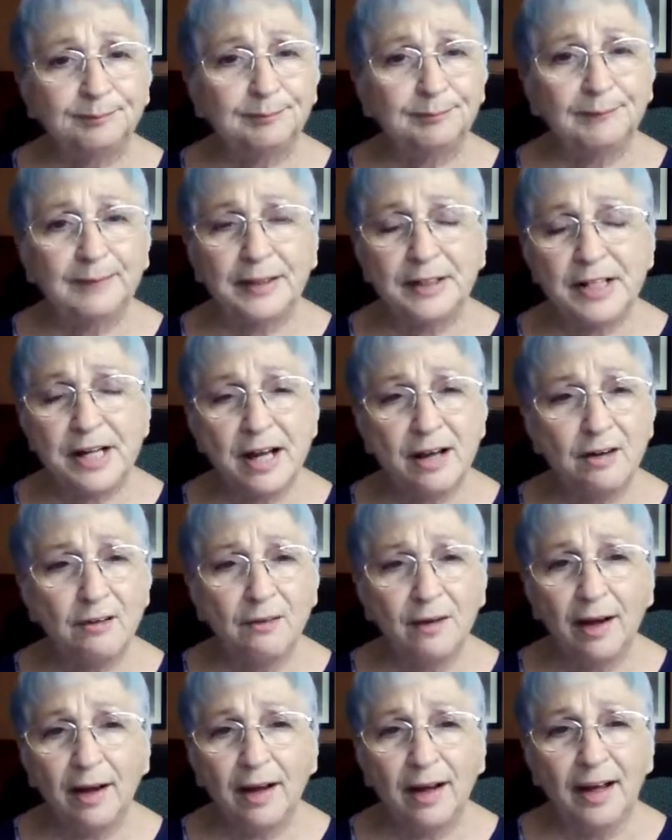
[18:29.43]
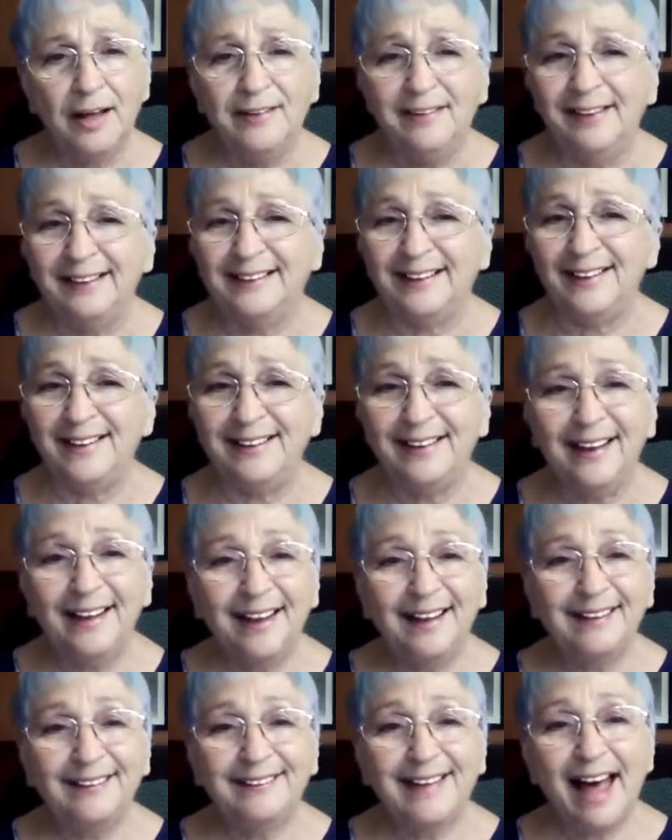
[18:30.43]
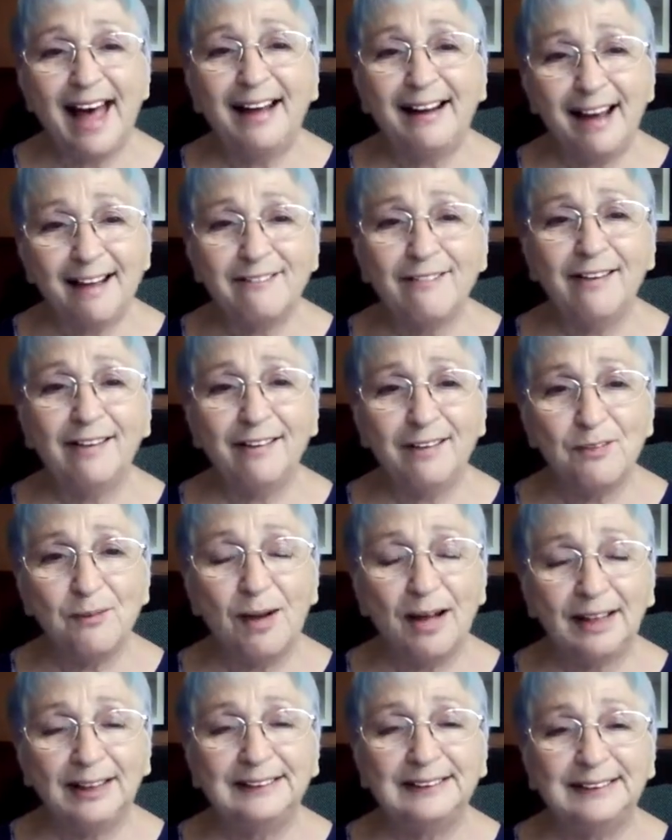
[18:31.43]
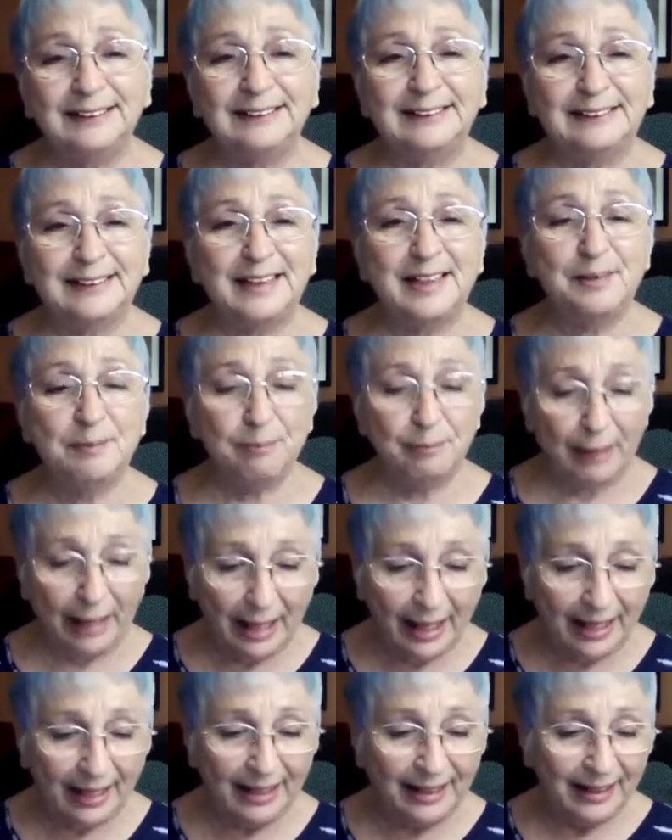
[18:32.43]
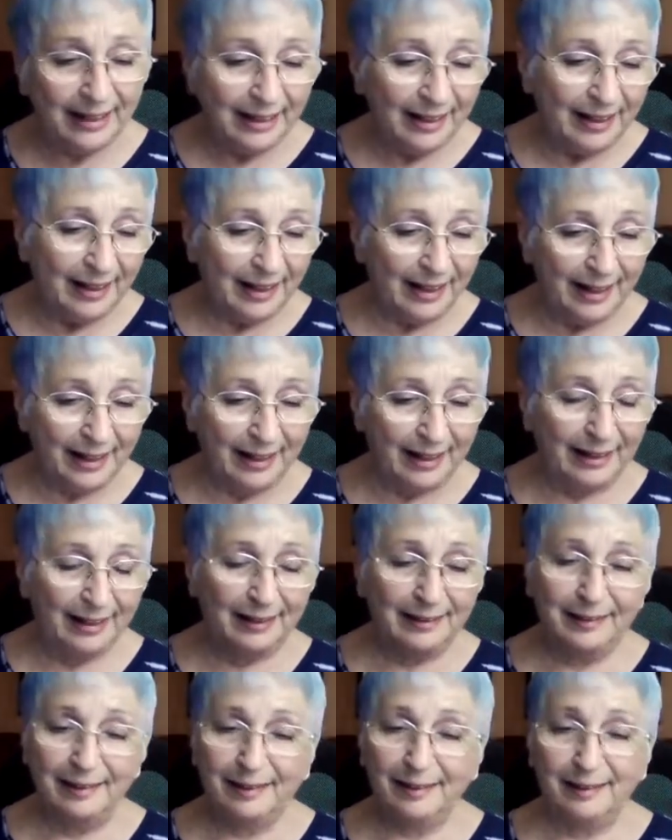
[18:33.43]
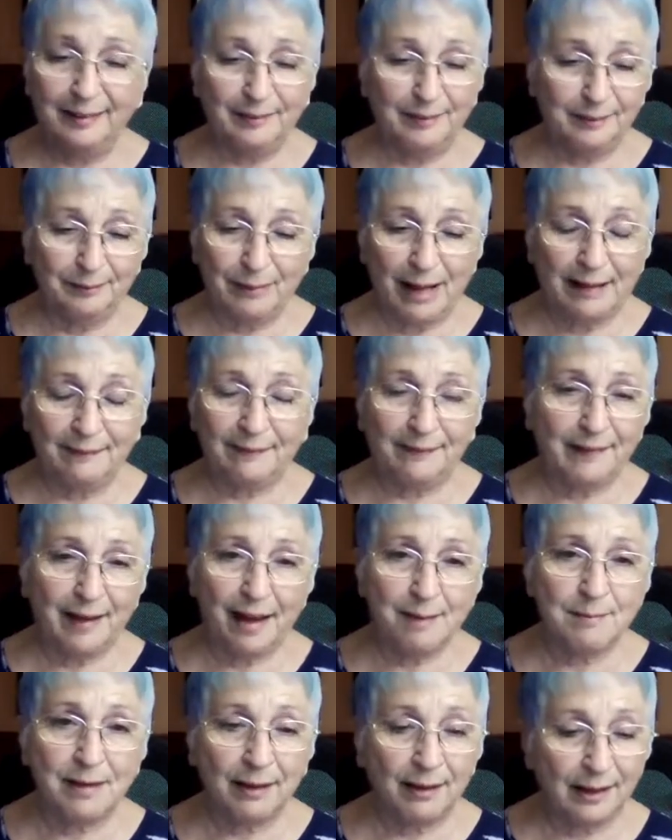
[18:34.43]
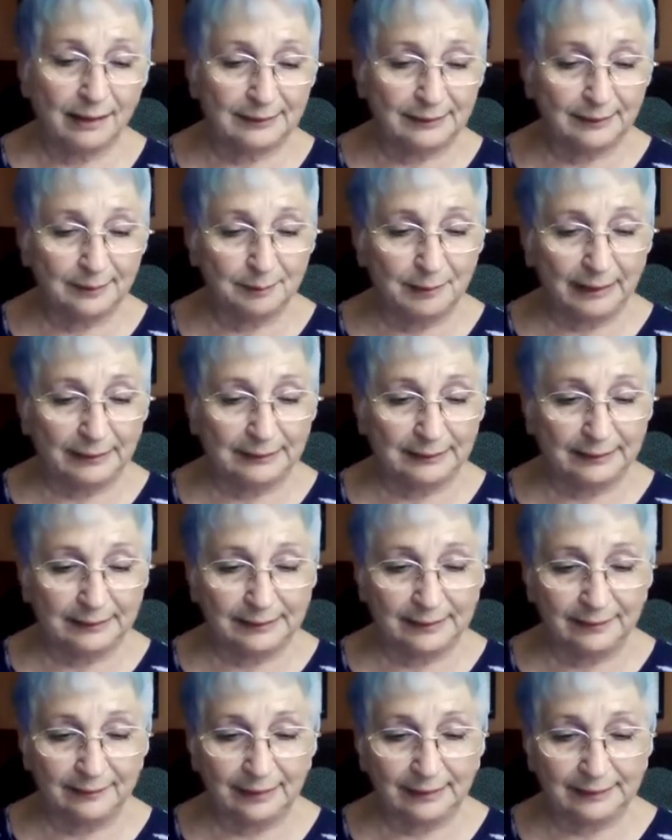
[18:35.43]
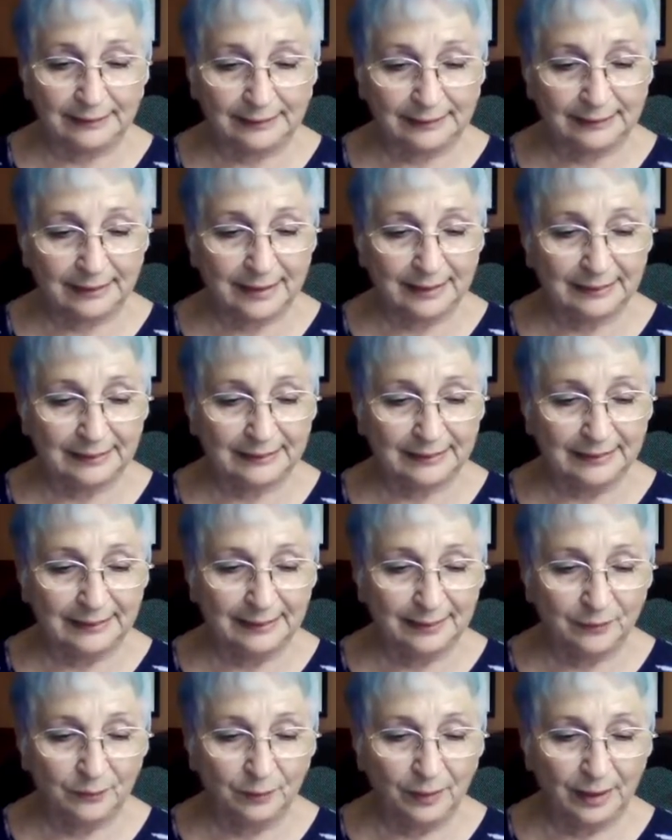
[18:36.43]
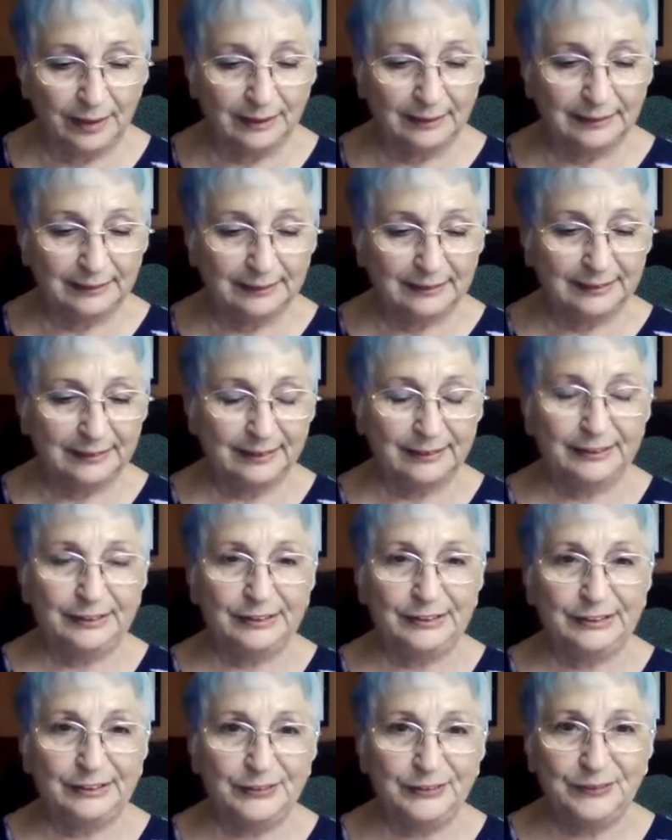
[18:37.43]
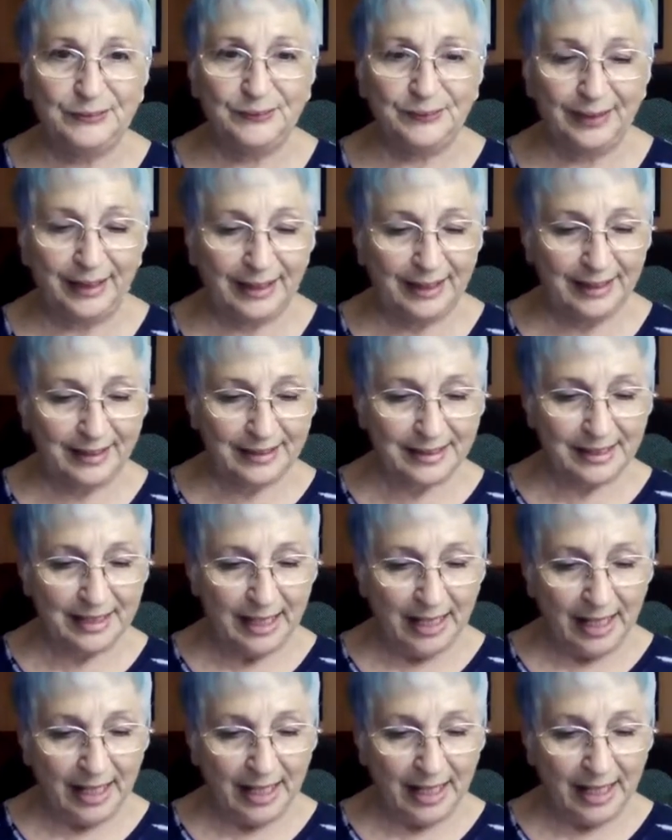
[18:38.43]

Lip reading: You know, that I really wanted to see, but by the time I got to the Mexican restaurant, it was too late.